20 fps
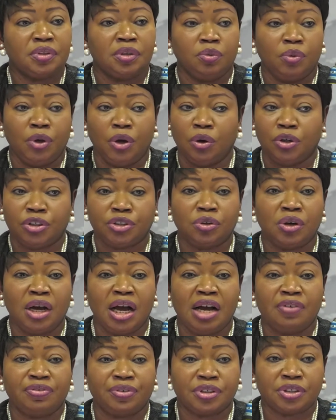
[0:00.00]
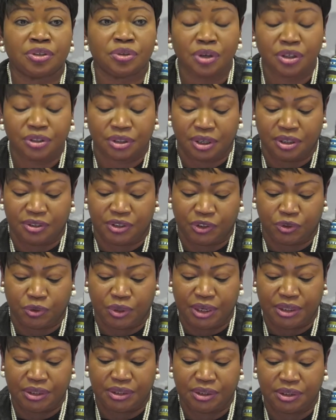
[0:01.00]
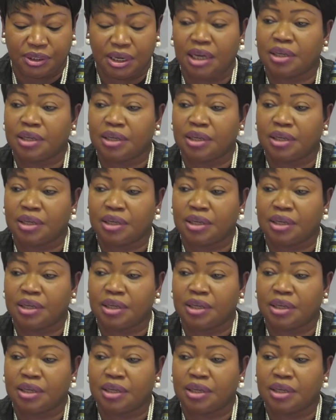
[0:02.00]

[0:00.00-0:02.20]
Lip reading: We also have resource constraints,